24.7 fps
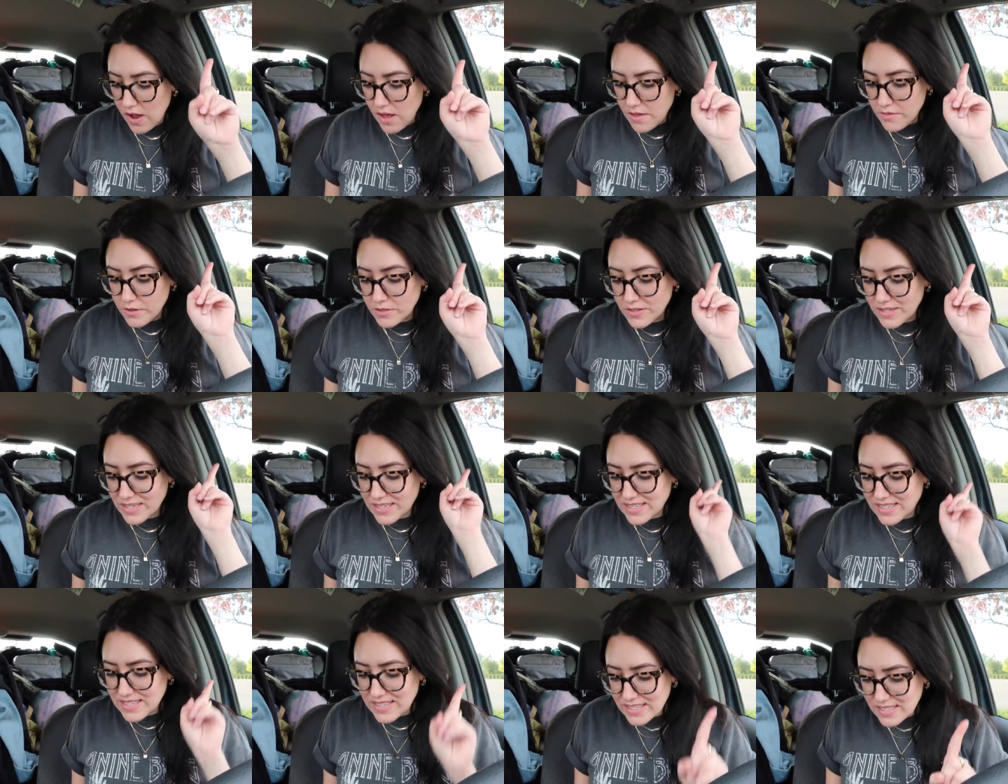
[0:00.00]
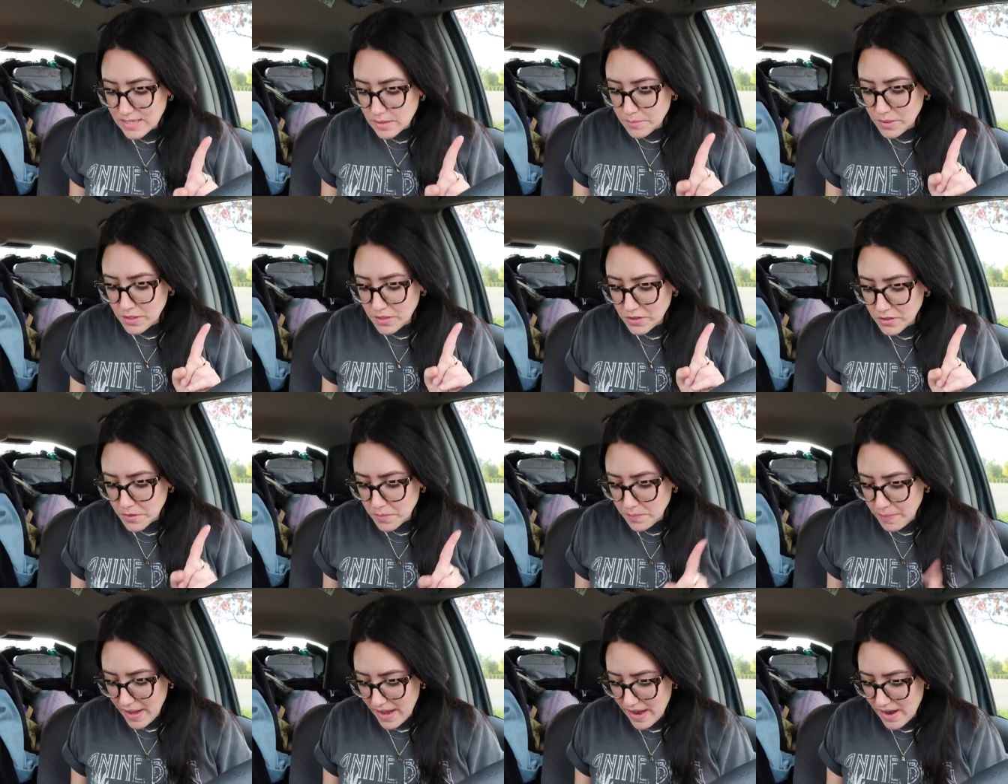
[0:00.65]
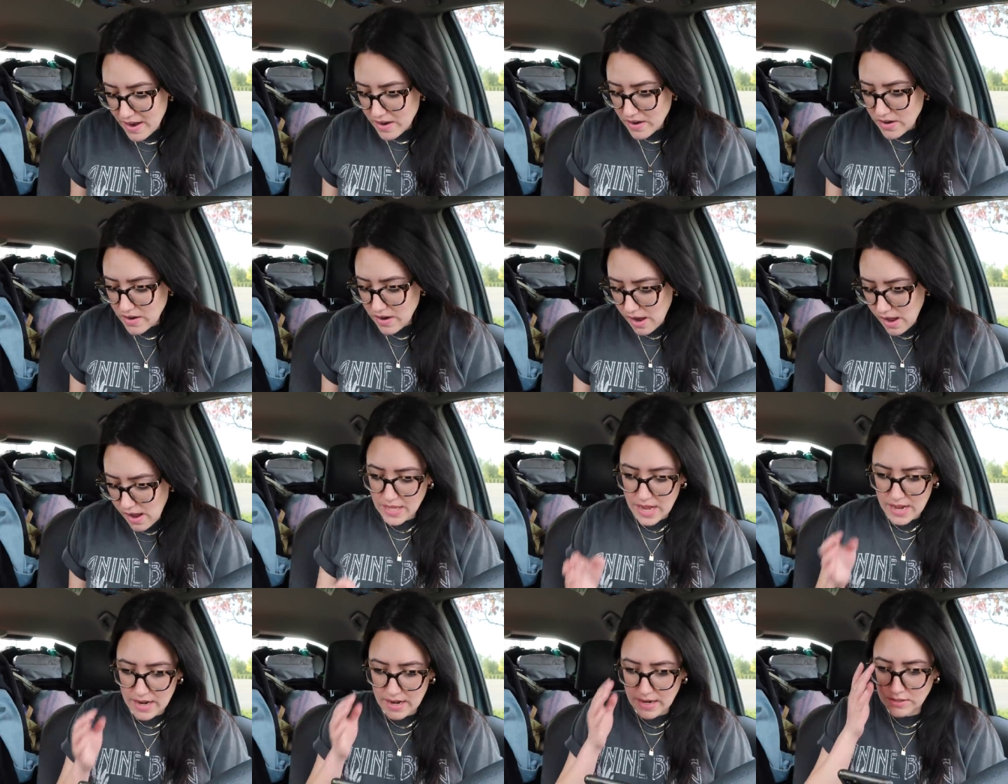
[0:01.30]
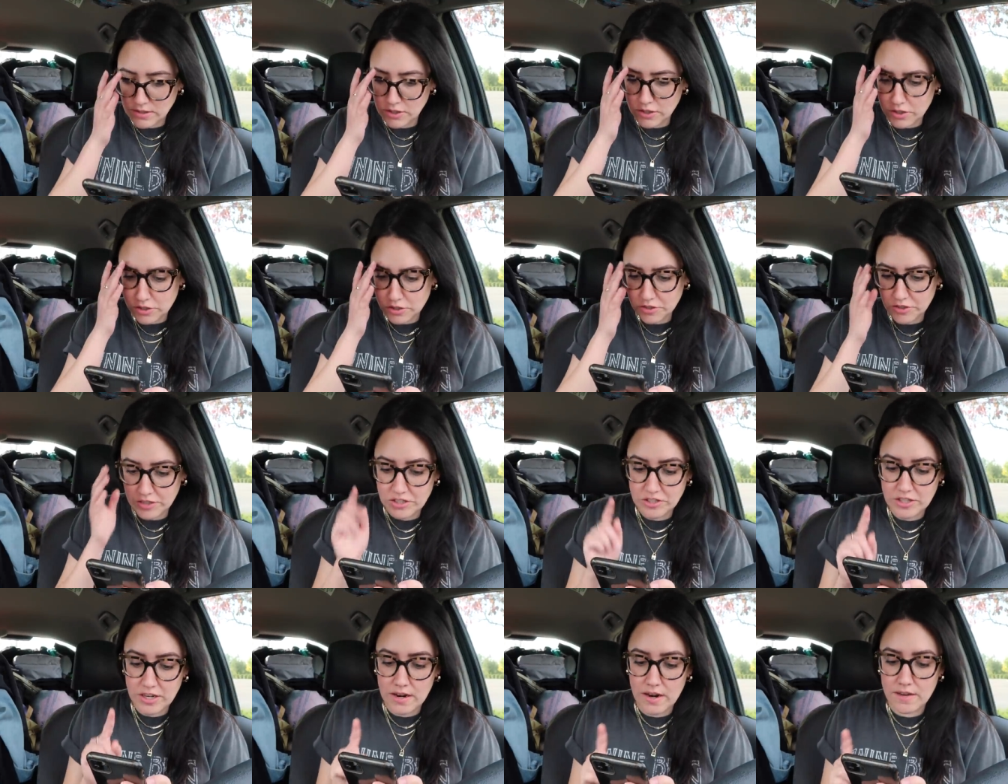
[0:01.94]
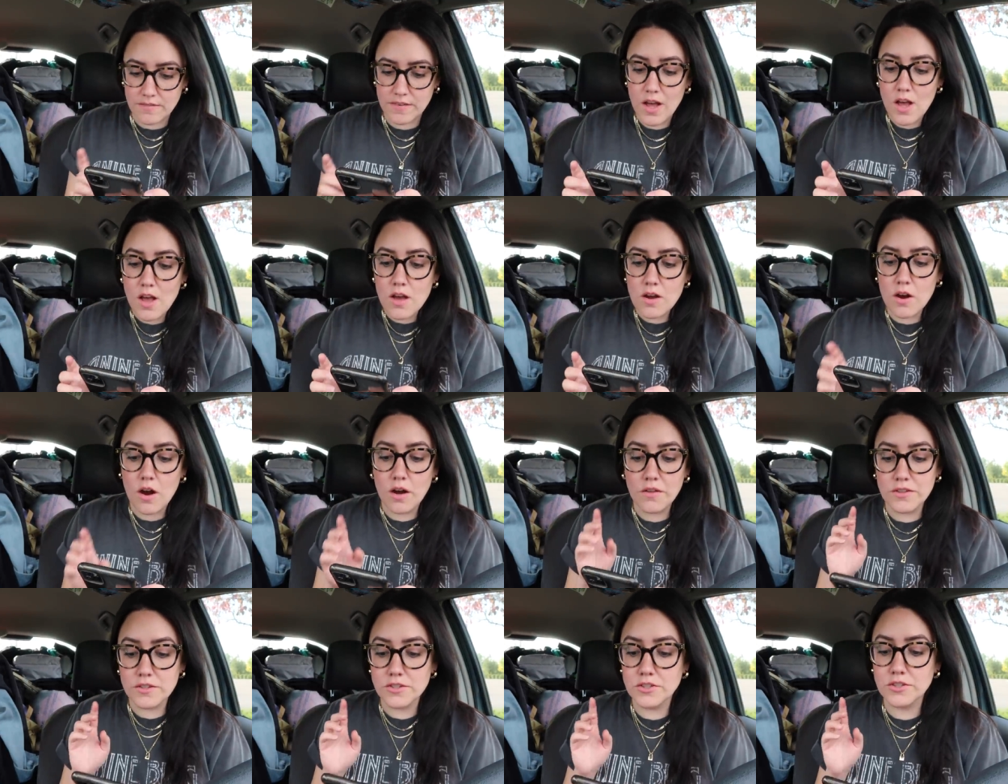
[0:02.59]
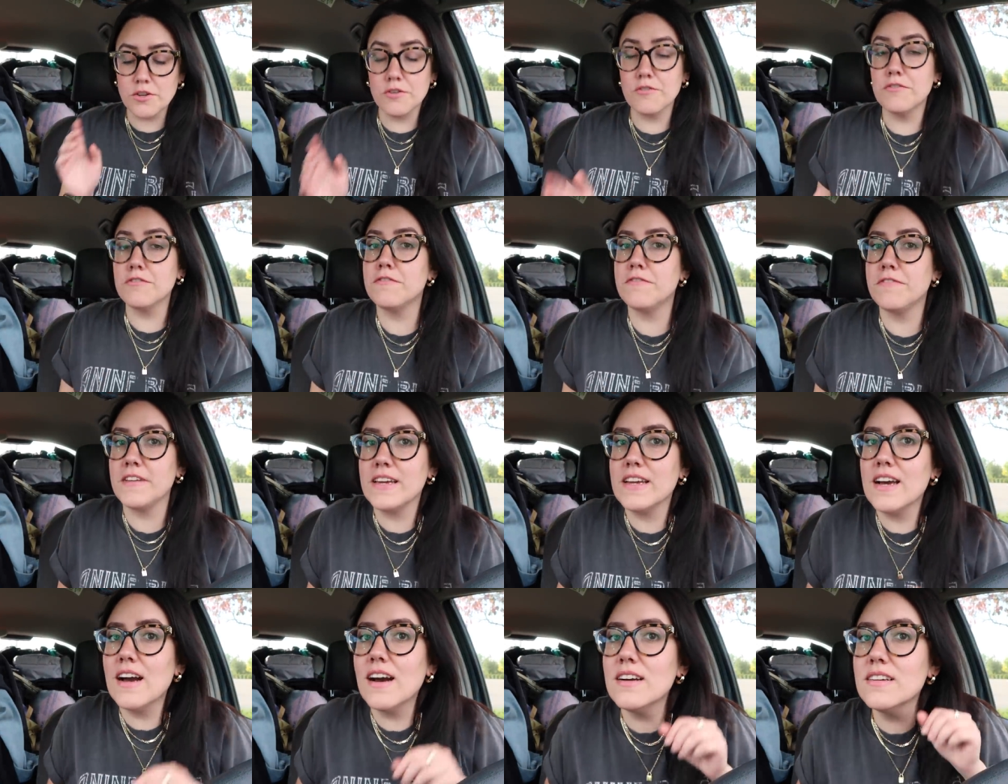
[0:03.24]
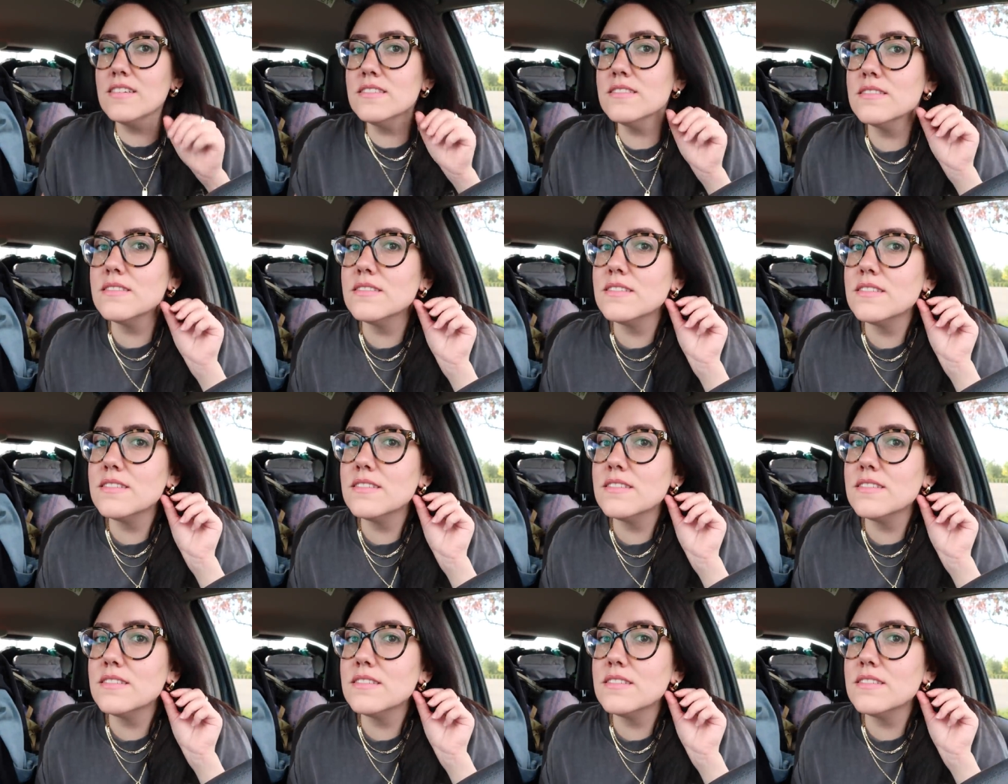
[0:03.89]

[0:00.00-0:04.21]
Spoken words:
there's a similar pair that I took a screenshot of called the Sophia